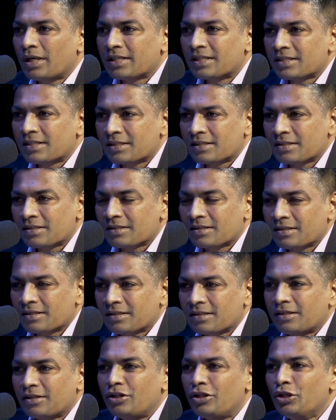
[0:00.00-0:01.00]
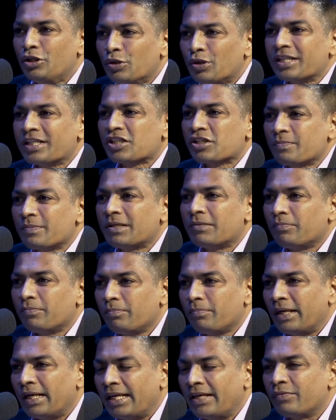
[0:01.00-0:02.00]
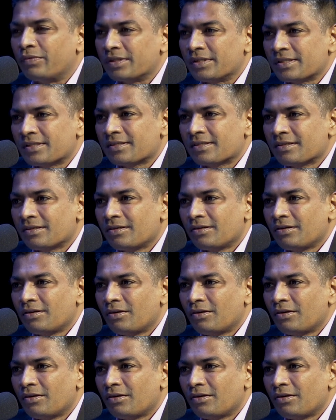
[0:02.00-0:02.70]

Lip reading: us, New Testament believers,